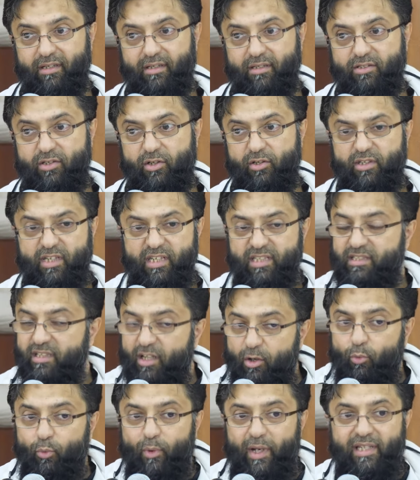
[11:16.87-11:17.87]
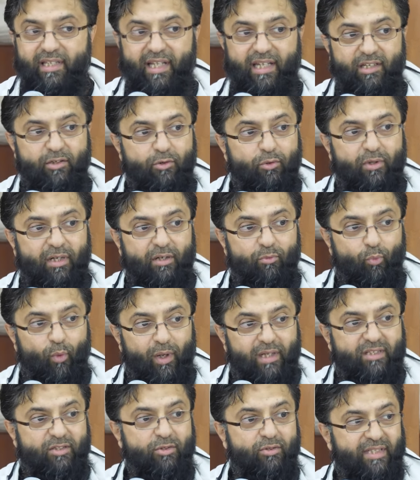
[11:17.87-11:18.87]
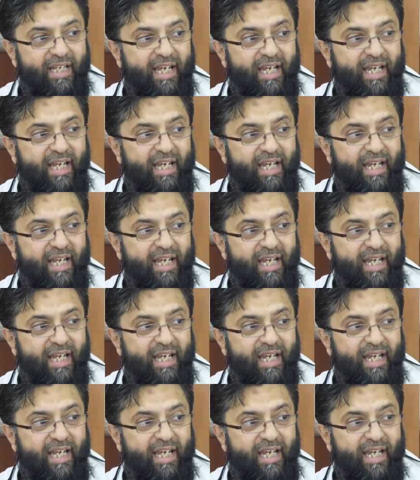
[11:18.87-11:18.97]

So there's no way that you can want to